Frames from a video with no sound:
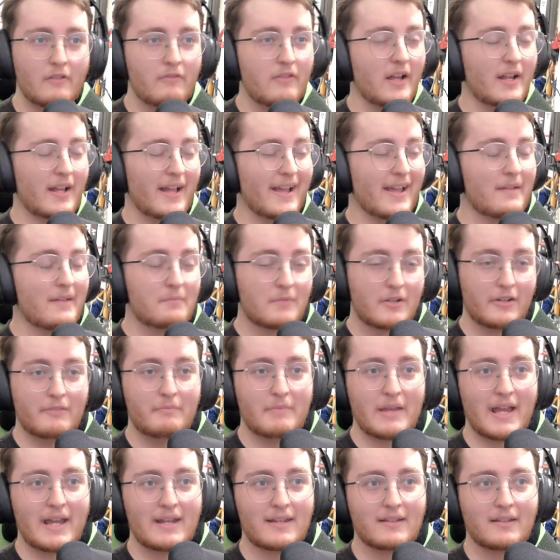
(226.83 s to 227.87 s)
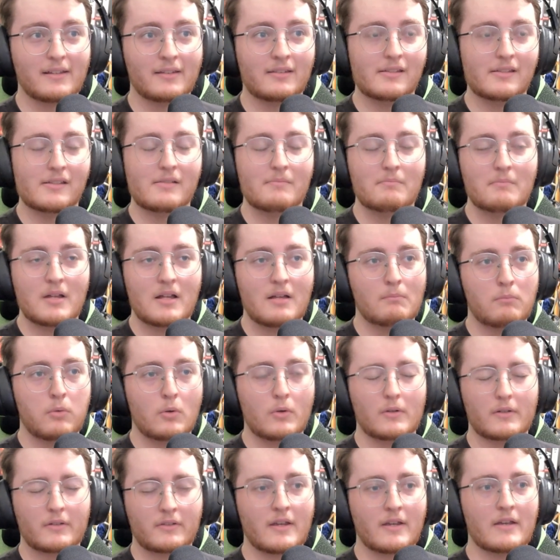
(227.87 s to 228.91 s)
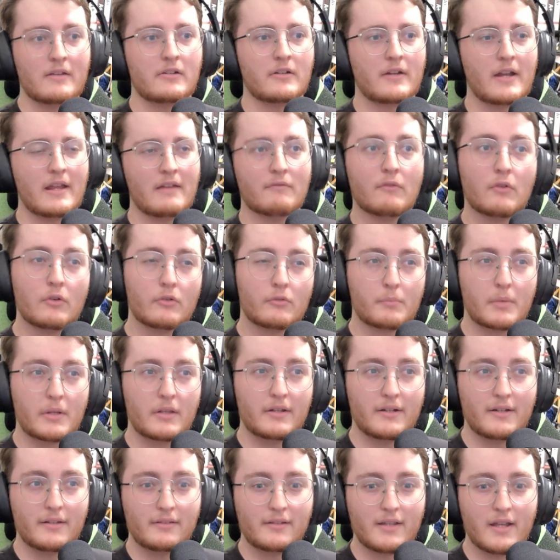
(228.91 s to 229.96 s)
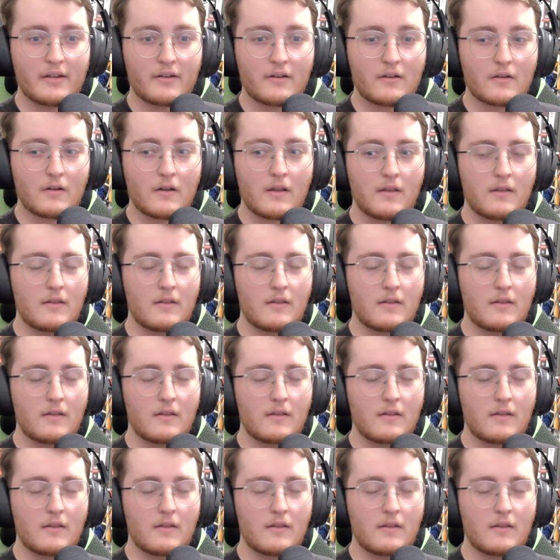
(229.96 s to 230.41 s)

Like I am going to be adding a SIM, port scanner, and vulnerability scanner.